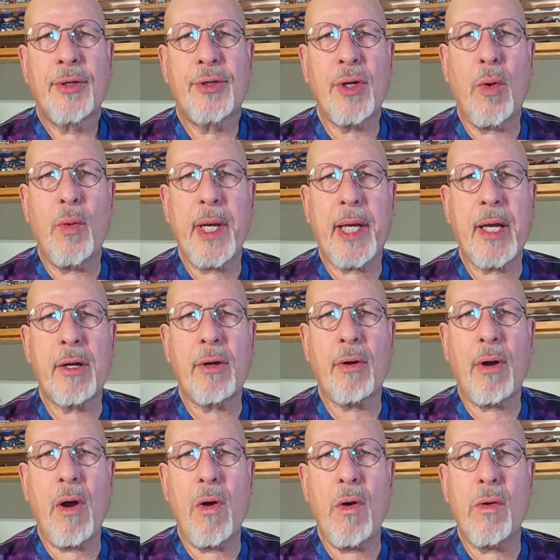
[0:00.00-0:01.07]
so we can
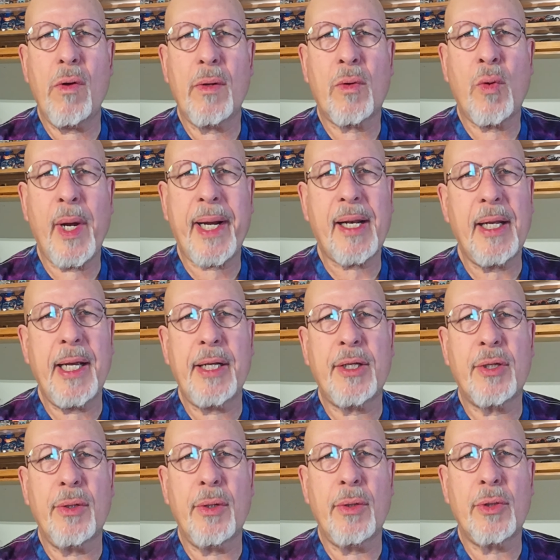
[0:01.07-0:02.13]
grow quickly
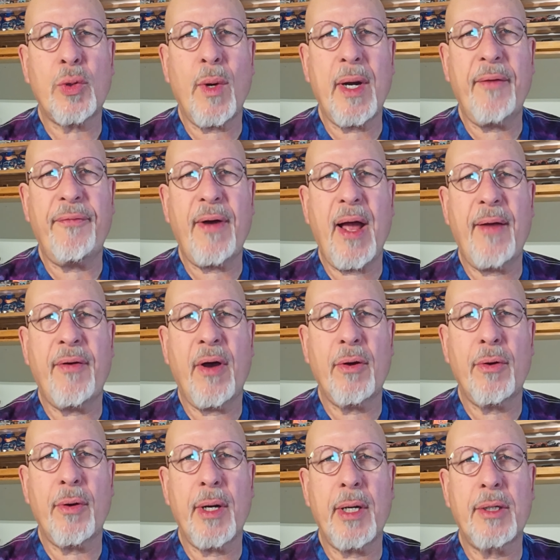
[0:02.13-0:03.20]
to
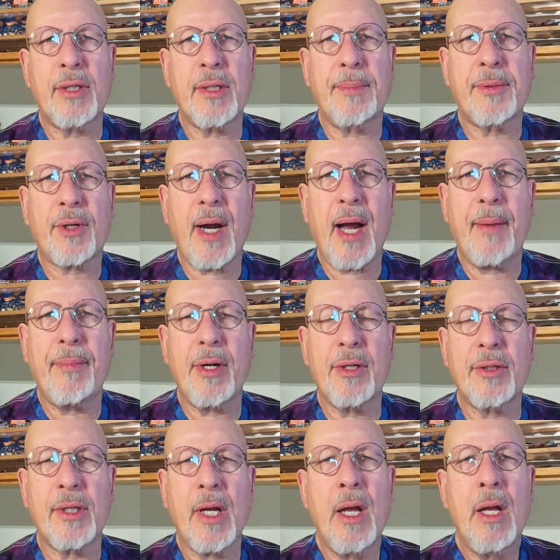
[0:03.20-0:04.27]
2,500
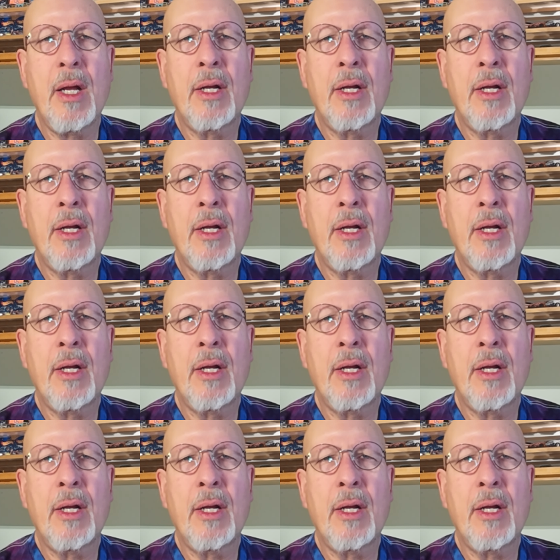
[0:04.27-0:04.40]
subscribers